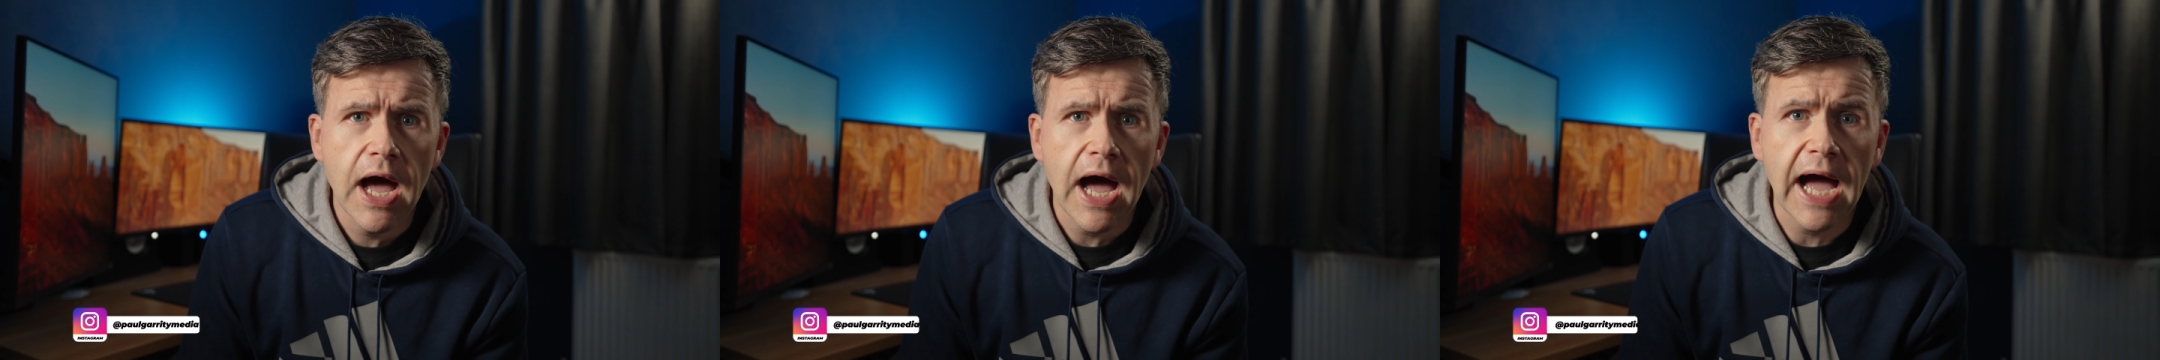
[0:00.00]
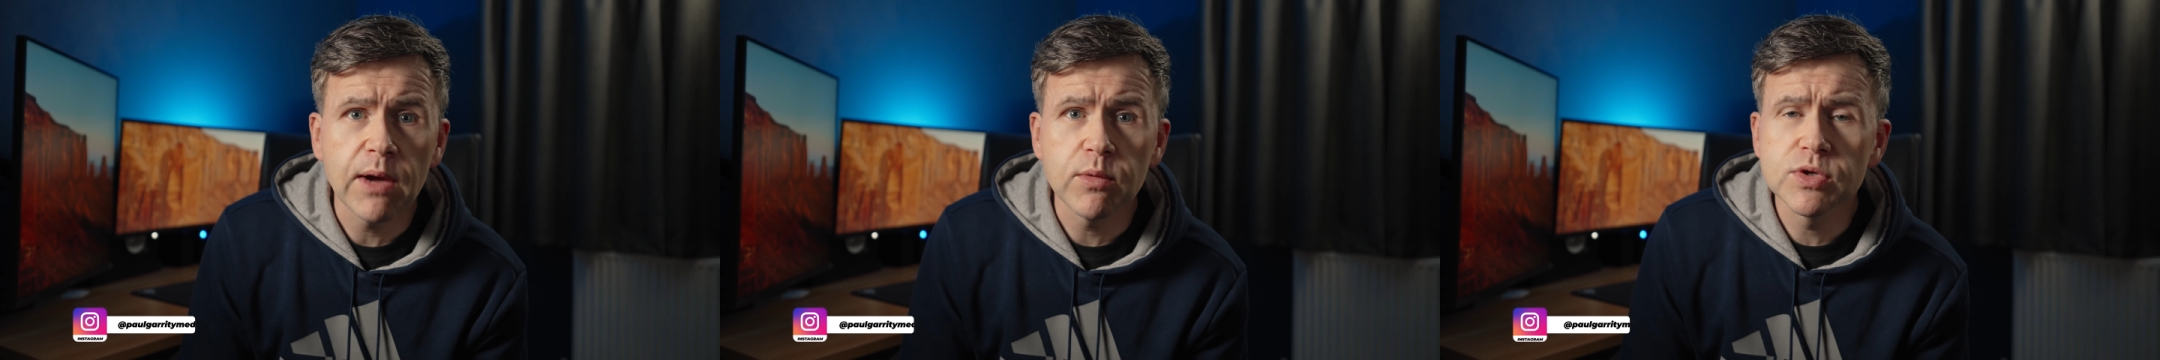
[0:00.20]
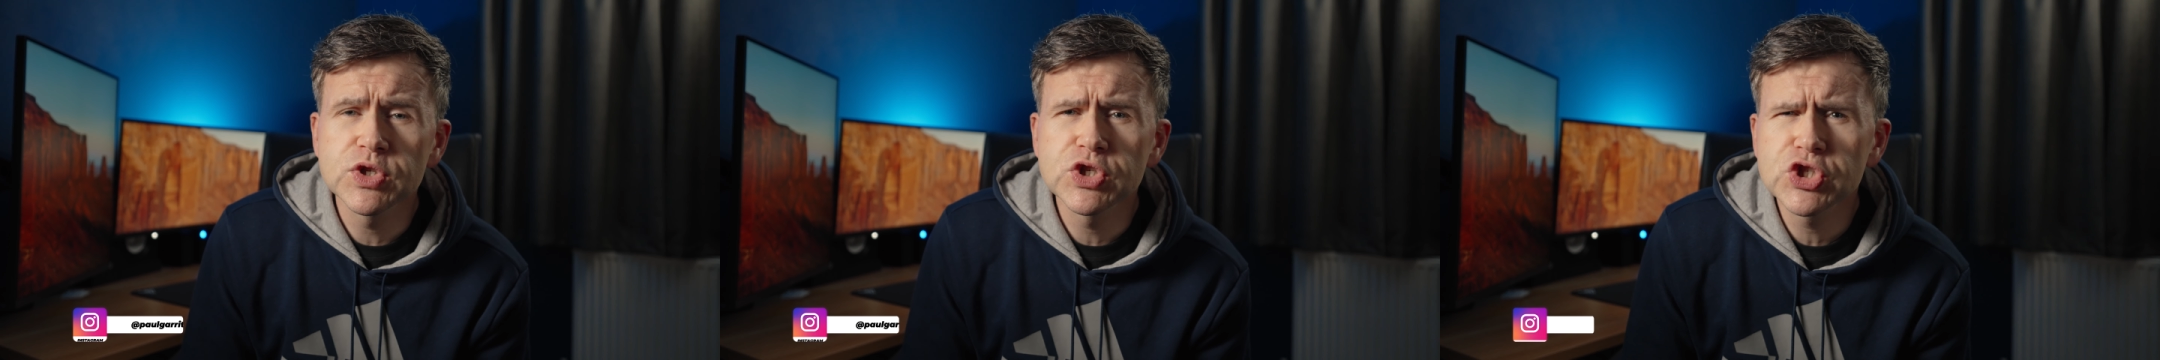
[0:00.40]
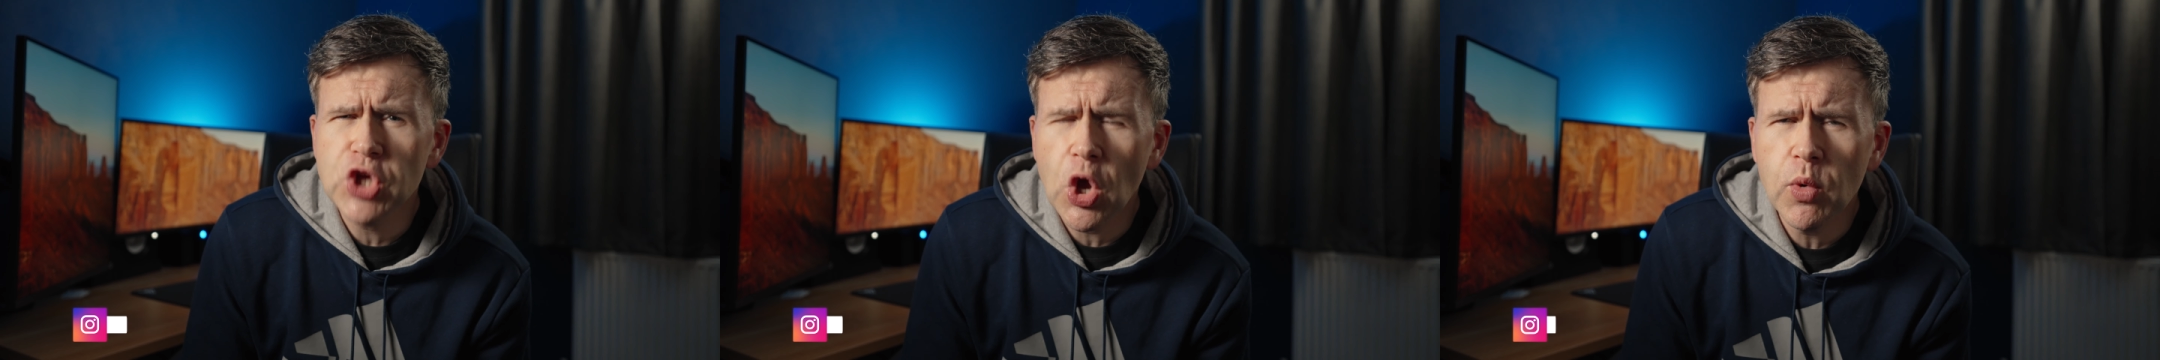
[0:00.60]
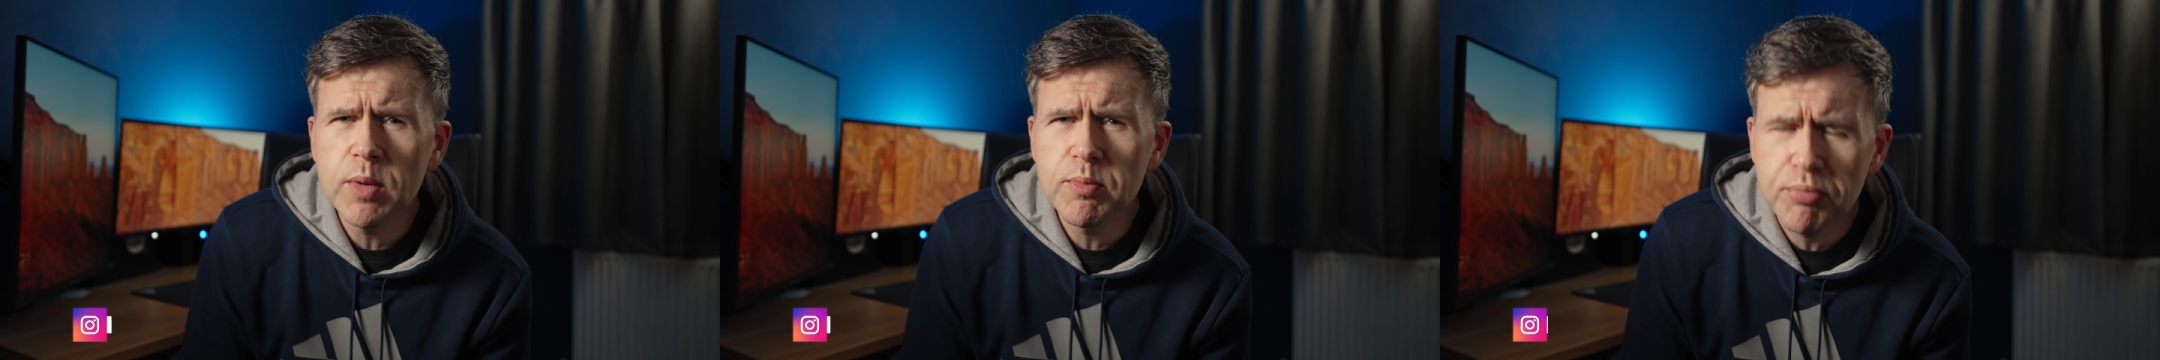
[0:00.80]
I was
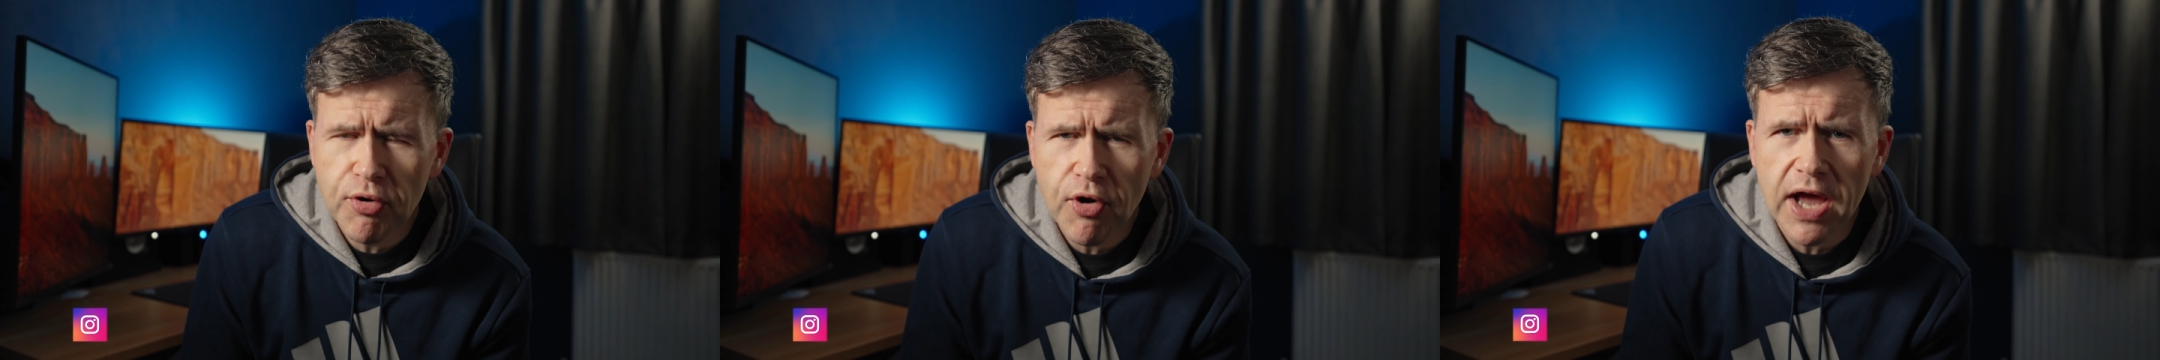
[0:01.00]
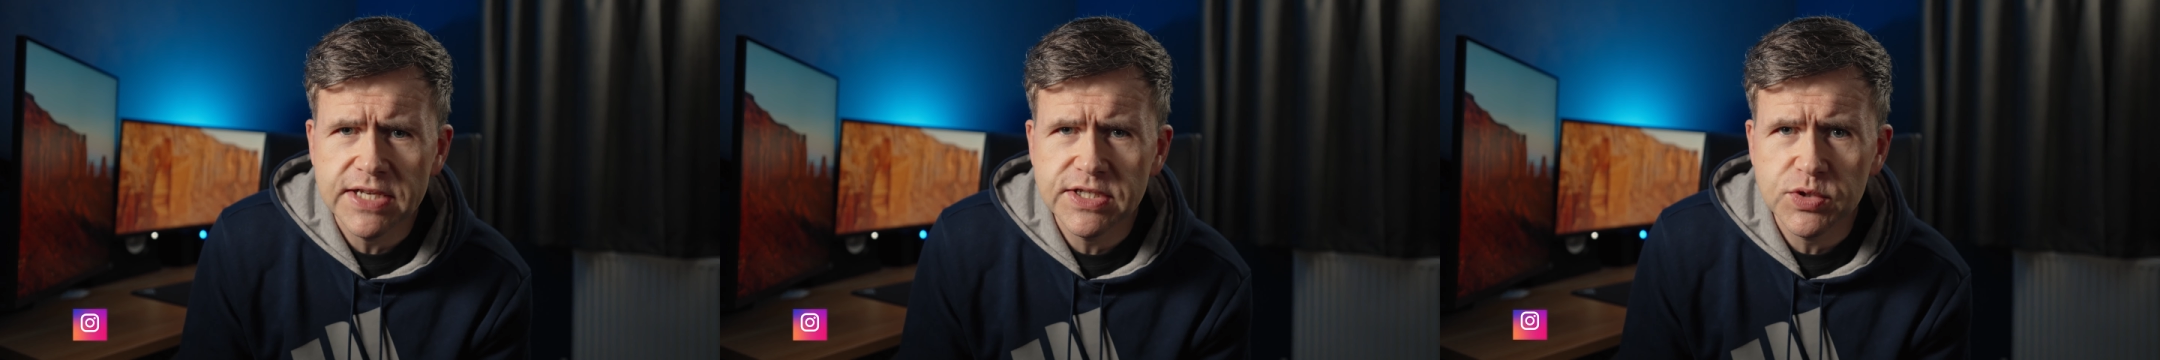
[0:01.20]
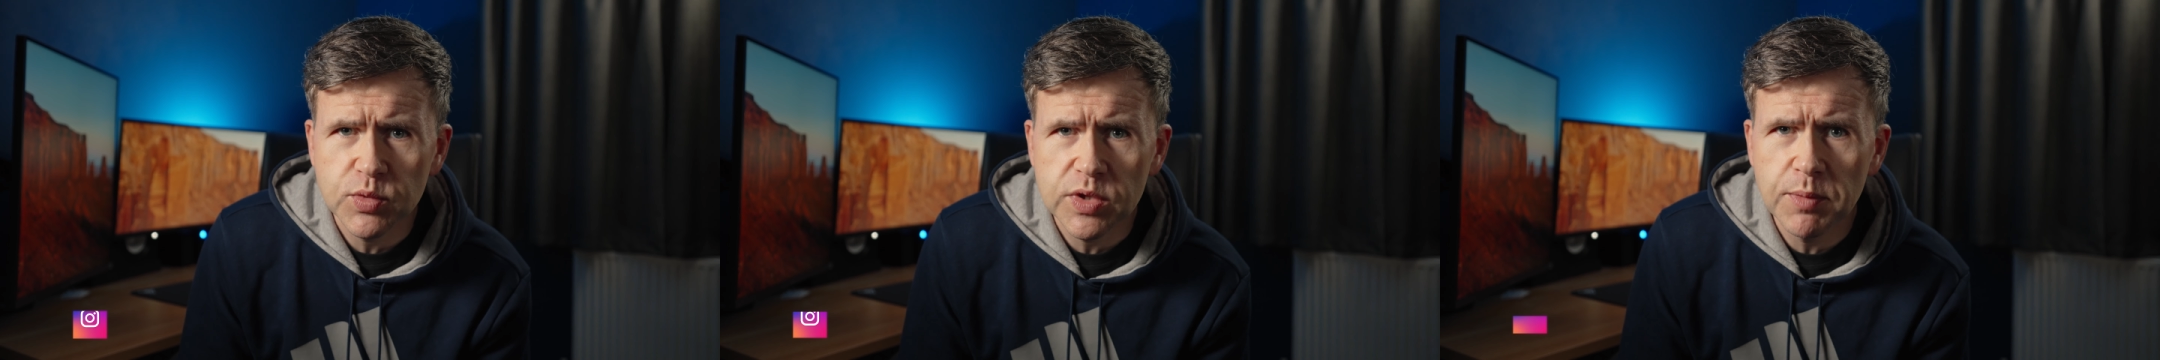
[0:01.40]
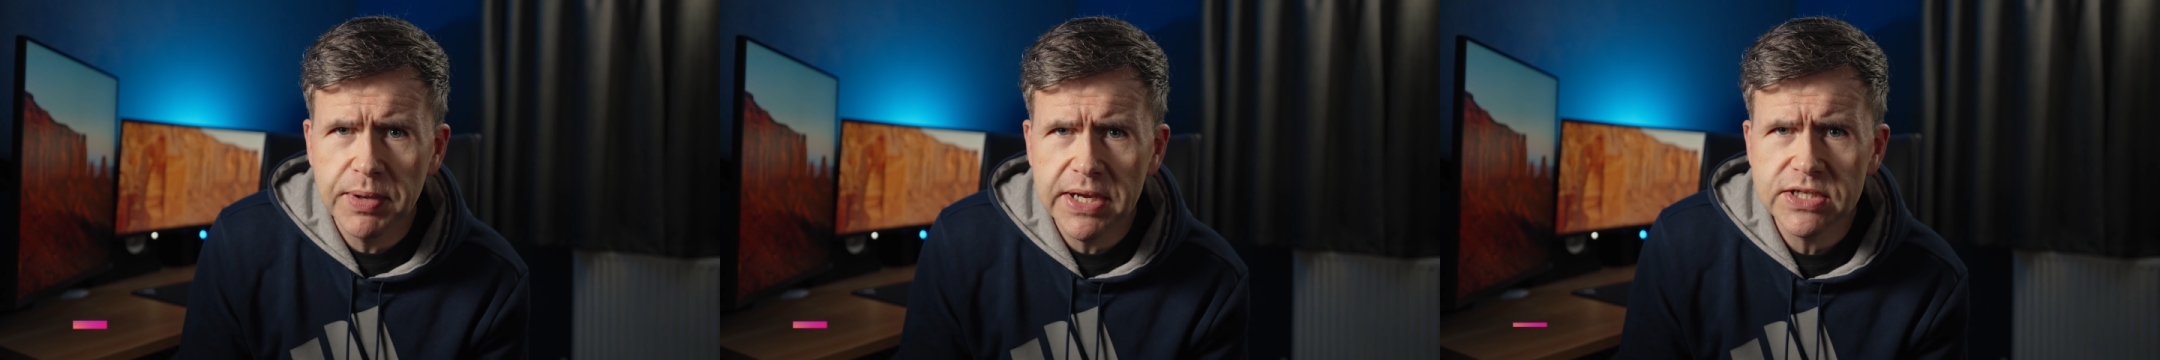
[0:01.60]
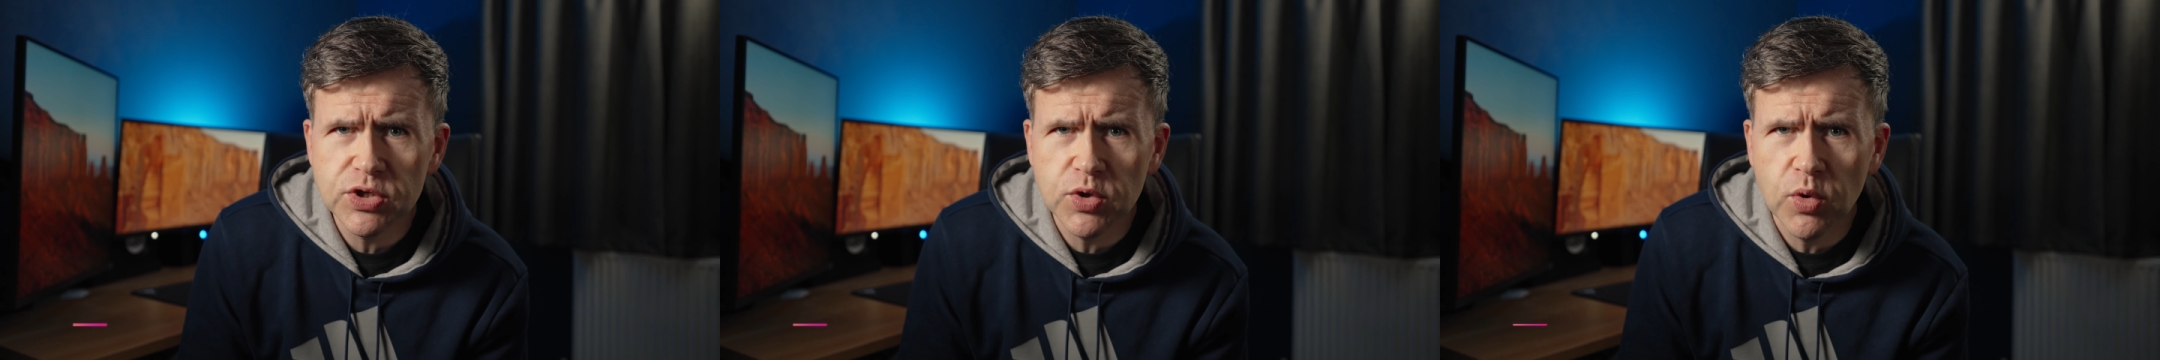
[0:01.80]
so impressed with the picture